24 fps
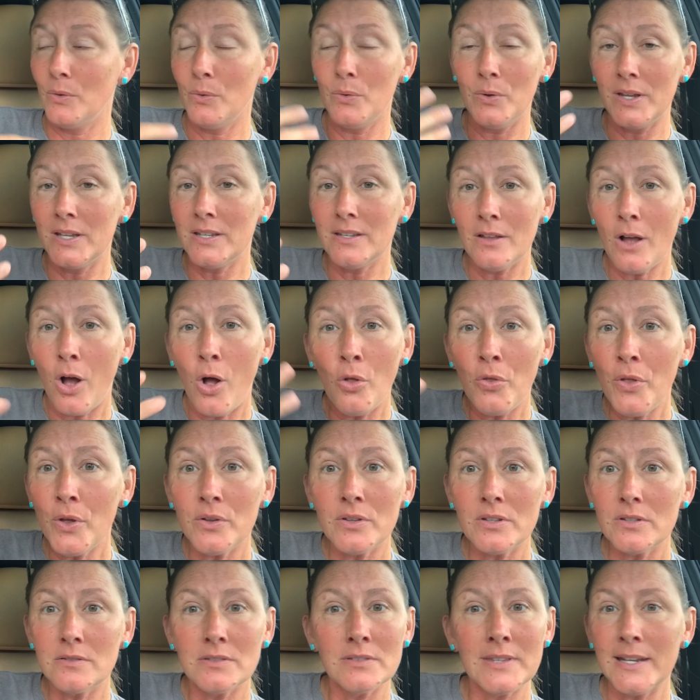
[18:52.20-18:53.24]
It, all the,
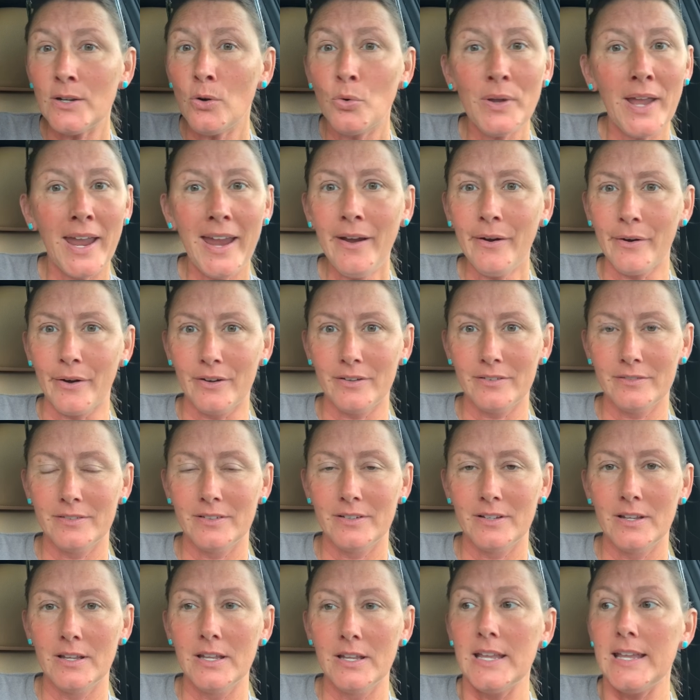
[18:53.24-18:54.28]
they don't care.
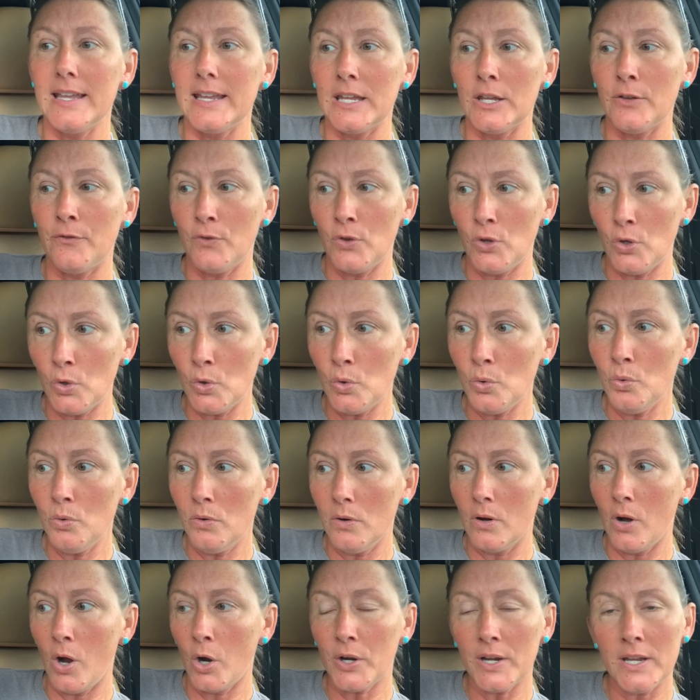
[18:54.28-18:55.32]
If you
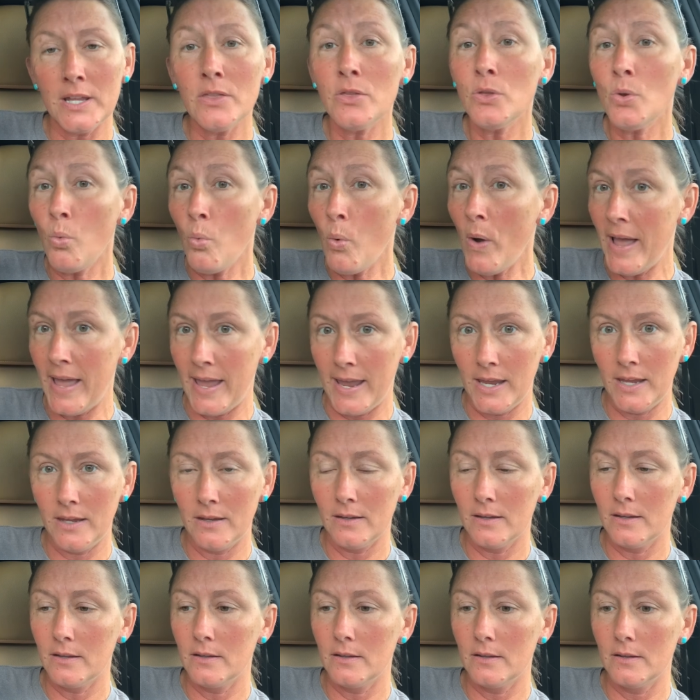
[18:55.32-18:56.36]
are in the way
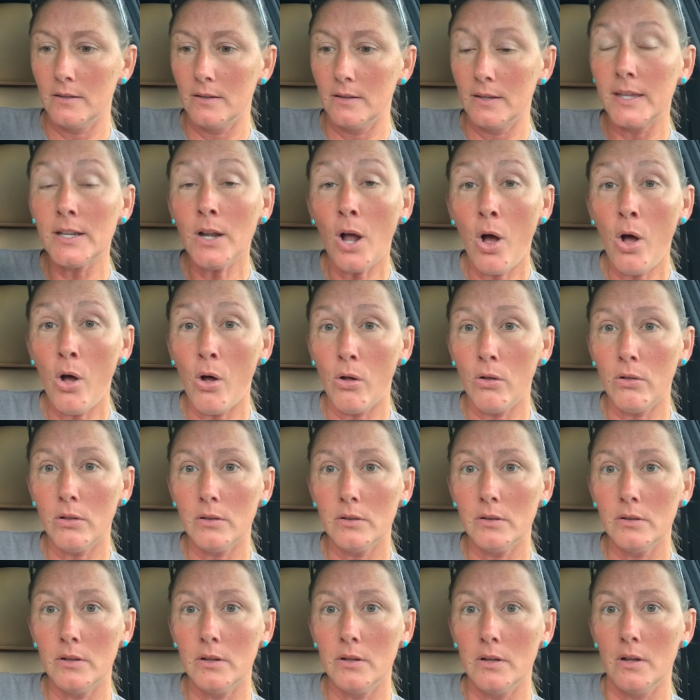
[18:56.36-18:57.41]
at all
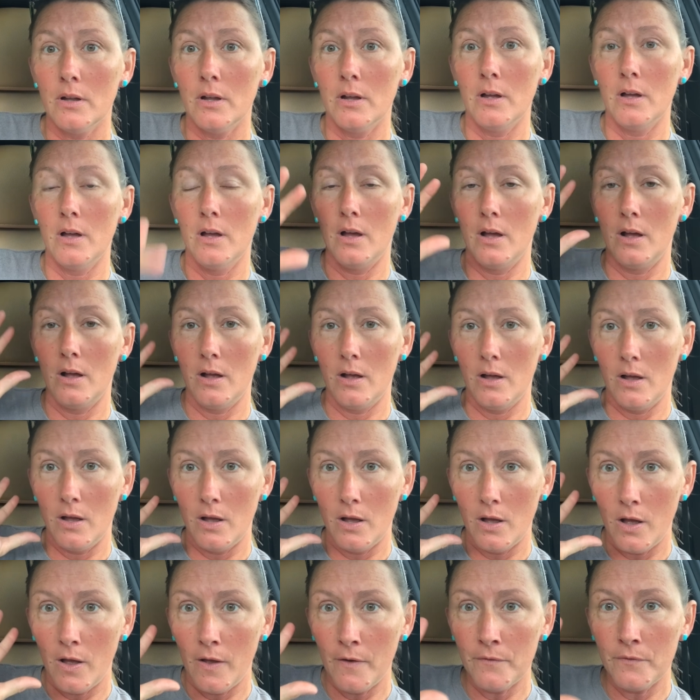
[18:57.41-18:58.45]

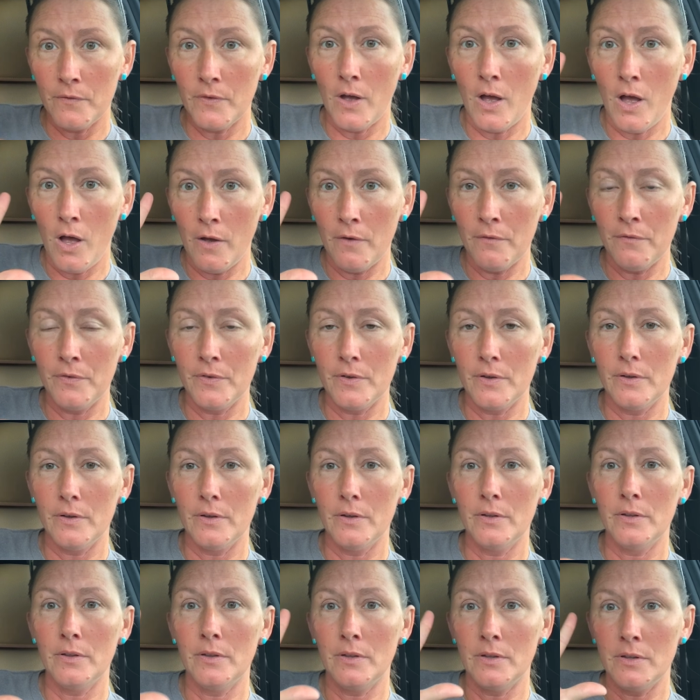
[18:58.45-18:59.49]
of, of
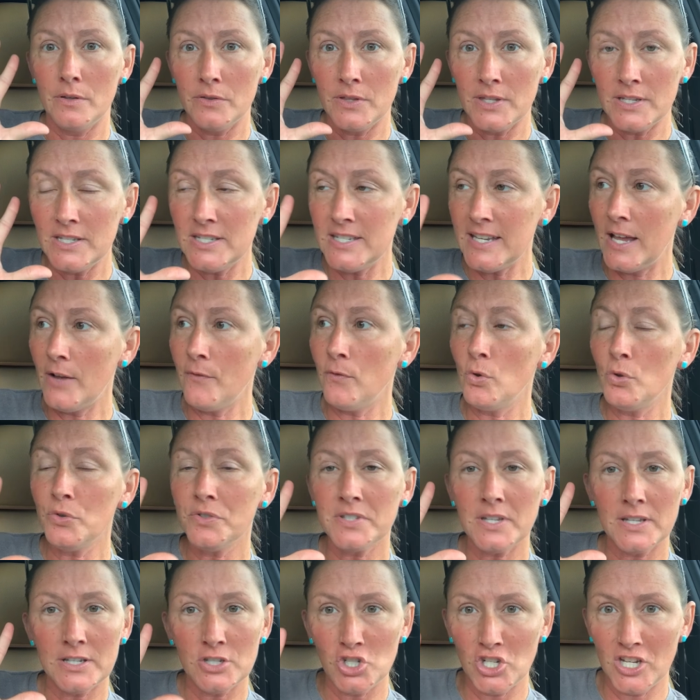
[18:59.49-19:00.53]
the devil's
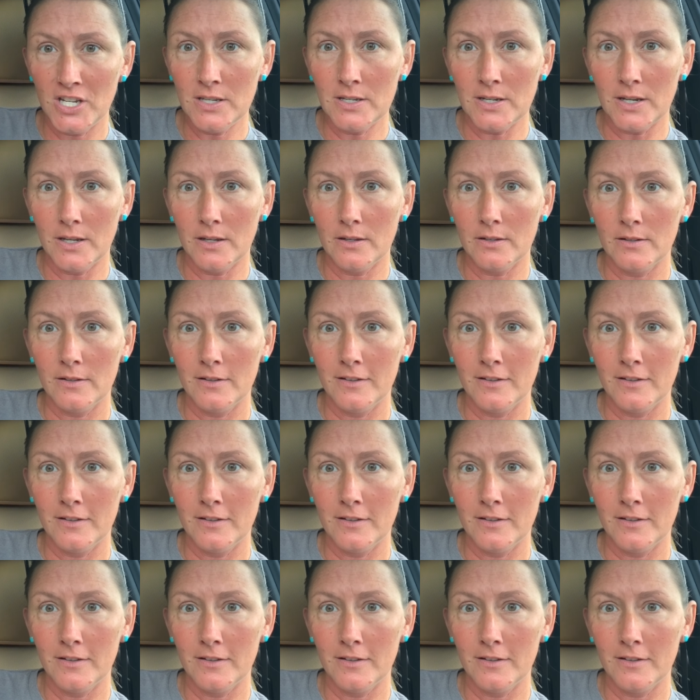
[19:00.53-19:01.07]
agenda,